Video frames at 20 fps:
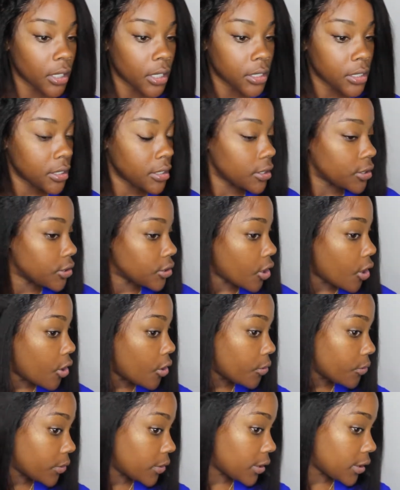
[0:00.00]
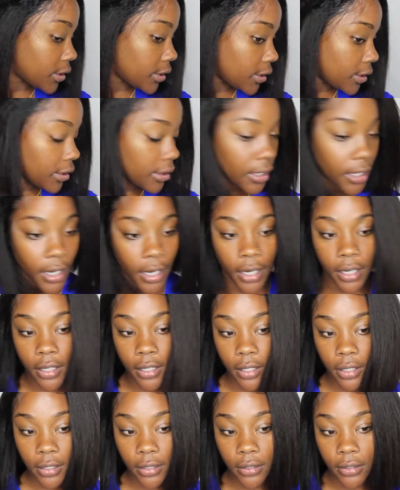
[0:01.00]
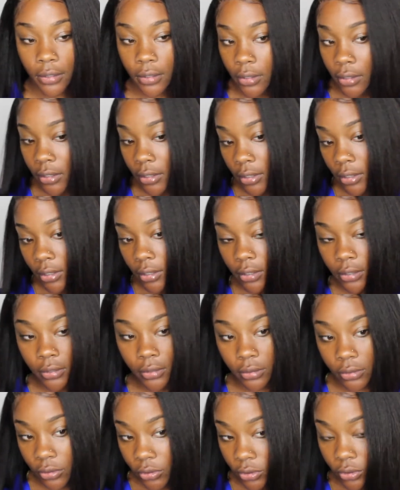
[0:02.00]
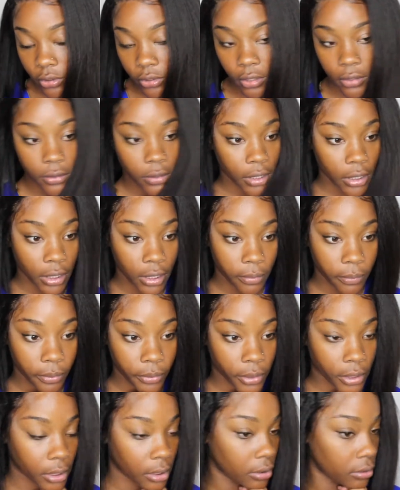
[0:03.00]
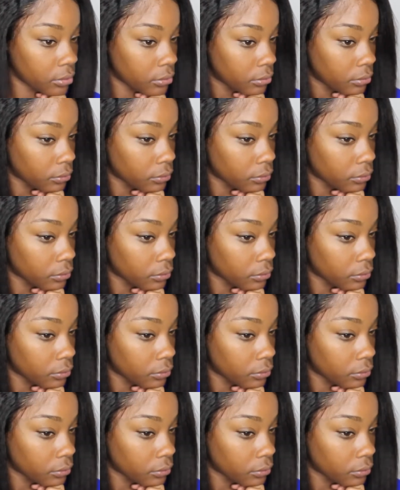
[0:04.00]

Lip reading: It's so thick. So thick and pretty.